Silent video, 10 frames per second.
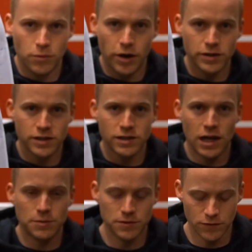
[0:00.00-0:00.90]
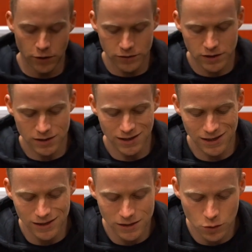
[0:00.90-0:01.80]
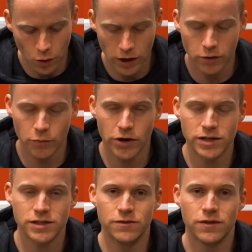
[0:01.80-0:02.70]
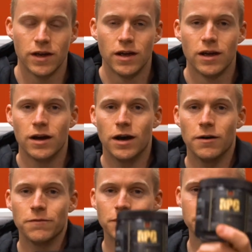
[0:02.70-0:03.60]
minus the slabs of notes because it is quite comprehensive for